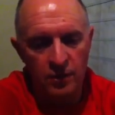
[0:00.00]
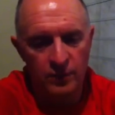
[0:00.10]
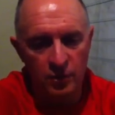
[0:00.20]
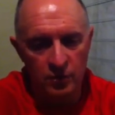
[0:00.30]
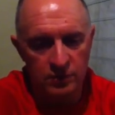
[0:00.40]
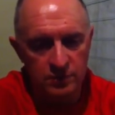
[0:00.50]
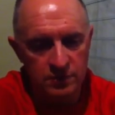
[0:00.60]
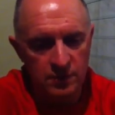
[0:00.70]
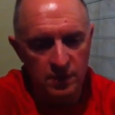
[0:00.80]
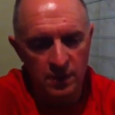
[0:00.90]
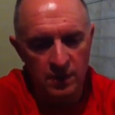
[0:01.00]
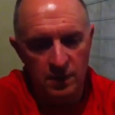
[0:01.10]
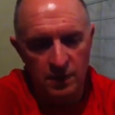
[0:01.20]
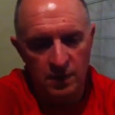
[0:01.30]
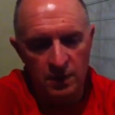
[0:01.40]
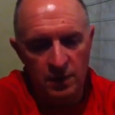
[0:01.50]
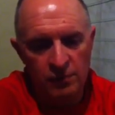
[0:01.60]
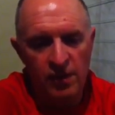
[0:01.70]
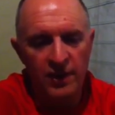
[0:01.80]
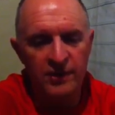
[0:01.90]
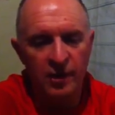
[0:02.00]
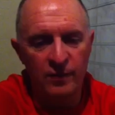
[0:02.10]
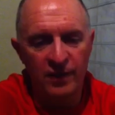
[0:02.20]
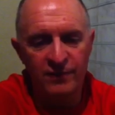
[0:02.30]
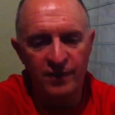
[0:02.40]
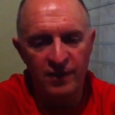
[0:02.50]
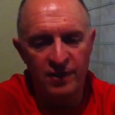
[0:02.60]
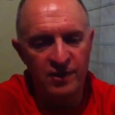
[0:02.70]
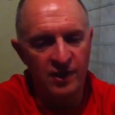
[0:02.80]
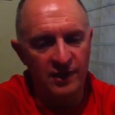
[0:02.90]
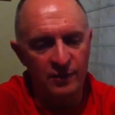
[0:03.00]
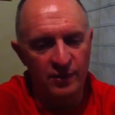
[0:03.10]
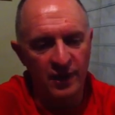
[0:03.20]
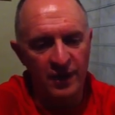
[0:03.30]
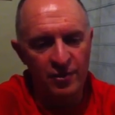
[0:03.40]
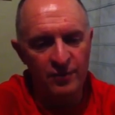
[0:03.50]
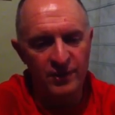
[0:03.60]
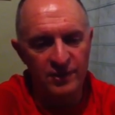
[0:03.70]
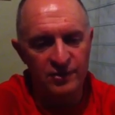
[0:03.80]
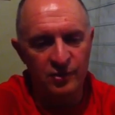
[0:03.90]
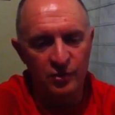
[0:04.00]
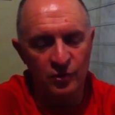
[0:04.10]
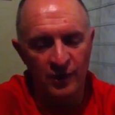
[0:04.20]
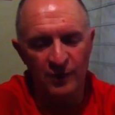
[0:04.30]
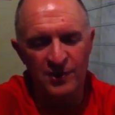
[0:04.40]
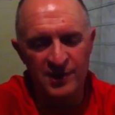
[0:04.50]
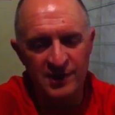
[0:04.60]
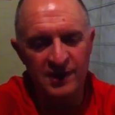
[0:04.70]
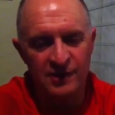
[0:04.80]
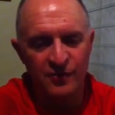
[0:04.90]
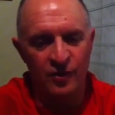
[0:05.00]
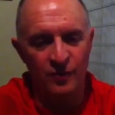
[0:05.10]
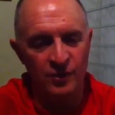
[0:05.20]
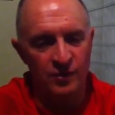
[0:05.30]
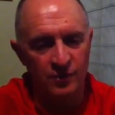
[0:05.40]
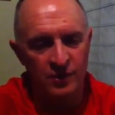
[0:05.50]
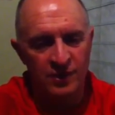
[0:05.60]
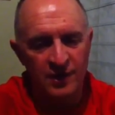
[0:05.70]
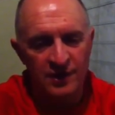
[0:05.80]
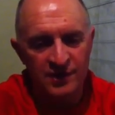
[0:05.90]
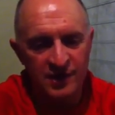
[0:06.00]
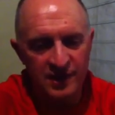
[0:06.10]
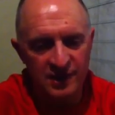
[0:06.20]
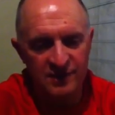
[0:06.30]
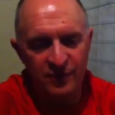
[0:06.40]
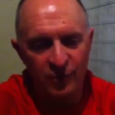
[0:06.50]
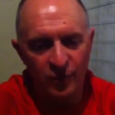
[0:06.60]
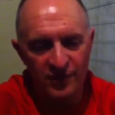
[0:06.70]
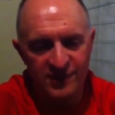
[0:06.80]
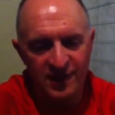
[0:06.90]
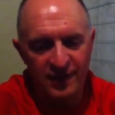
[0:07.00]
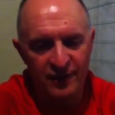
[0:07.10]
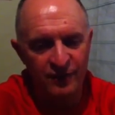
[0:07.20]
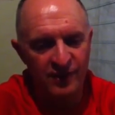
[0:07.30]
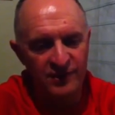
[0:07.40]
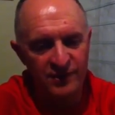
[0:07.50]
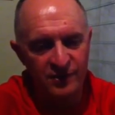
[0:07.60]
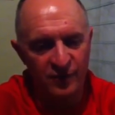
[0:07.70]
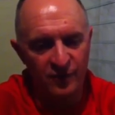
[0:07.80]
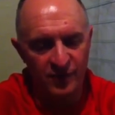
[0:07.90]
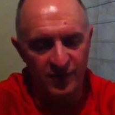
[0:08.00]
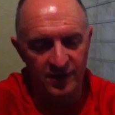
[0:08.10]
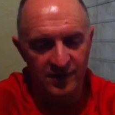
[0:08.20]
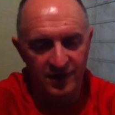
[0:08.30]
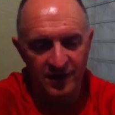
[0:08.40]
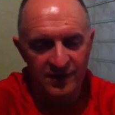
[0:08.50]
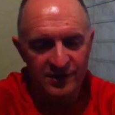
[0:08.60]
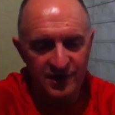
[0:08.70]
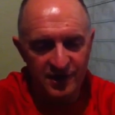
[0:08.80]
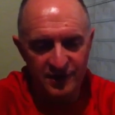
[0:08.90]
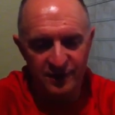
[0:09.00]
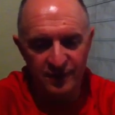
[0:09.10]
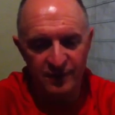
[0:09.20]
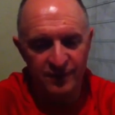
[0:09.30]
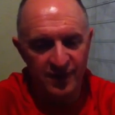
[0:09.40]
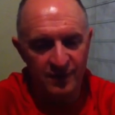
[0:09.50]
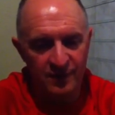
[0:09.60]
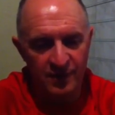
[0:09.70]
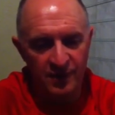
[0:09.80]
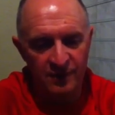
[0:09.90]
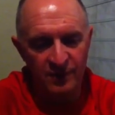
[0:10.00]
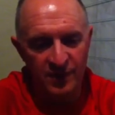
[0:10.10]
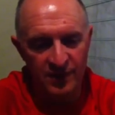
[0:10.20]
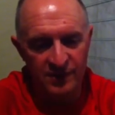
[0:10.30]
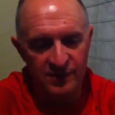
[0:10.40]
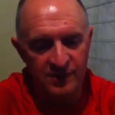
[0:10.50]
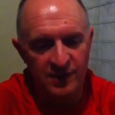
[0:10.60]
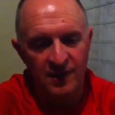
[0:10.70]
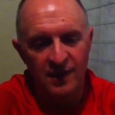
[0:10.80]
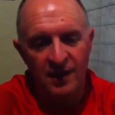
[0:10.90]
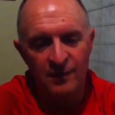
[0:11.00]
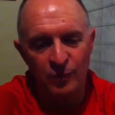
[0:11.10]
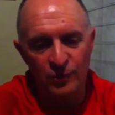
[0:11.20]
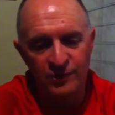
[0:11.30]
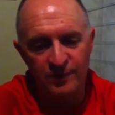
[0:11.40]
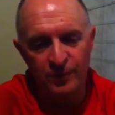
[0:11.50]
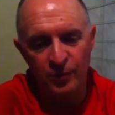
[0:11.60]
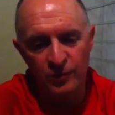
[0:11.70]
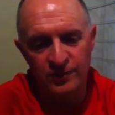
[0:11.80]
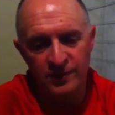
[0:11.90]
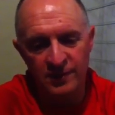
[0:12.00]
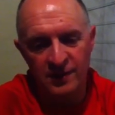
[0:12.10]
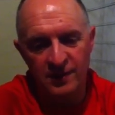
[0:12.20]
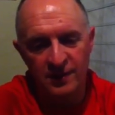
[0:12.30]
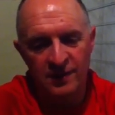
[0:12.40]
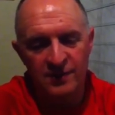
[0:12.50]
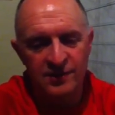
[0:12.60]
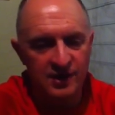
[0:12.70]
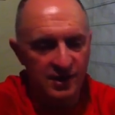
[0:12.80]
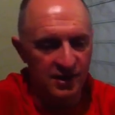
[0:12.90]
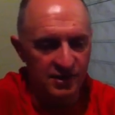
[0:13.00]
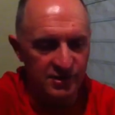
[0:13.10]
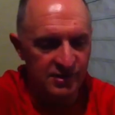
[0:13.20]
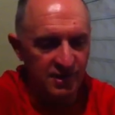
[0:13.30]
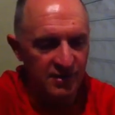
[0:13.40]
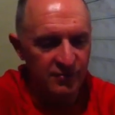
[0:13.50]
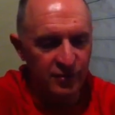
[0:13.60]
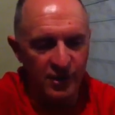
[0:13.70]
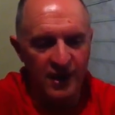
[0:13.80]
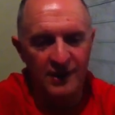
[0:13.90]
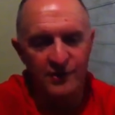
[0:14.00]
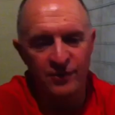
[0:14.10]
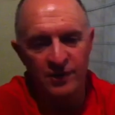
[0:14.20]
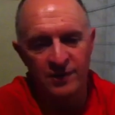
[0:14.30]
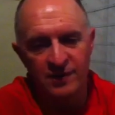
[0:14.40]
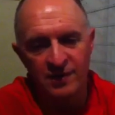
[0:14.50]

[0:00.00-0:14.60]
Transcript: Here we go. Running down that finish line with 100 metres to go, I want tears from you. Tears for all the sacrifices you have made. Tears for your family and mates. And most importantly, tears for Catherine.